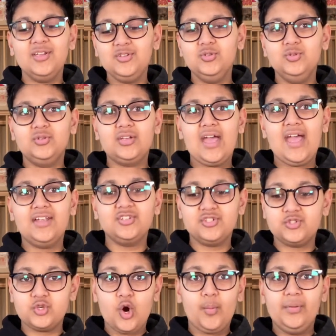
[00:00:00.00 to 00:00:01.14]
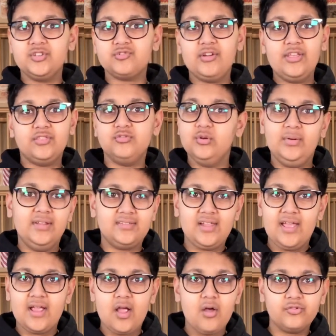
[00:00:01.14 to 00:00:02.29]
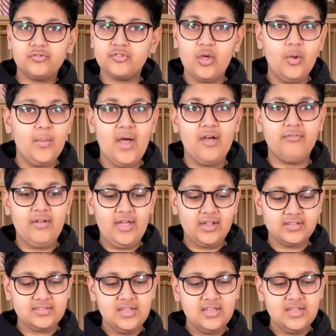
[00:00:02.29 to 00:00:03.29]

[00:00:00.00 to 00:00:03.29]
you can just chop it straight through and it's like so perfect.